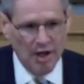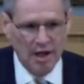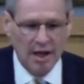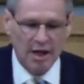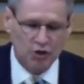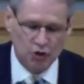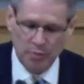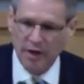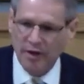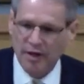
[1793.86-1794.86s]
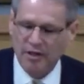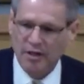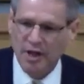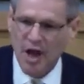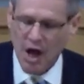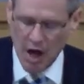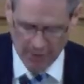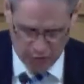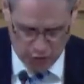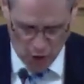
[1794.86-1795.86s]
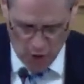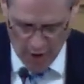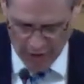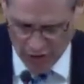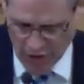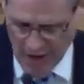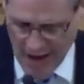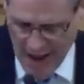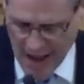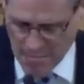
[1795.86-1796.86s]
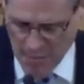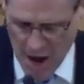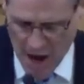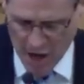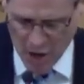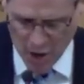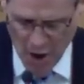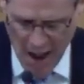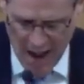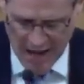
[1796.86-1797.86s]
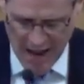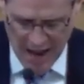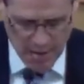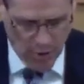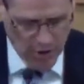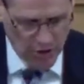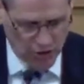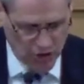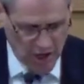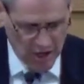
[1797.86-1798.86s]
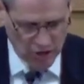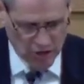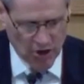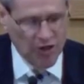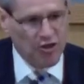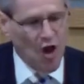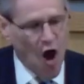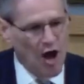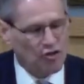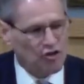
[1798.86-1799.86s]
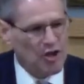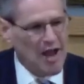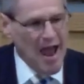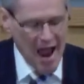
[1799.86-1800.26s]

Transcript: and spirit, of joints and marrow, and able to judge the thoughts and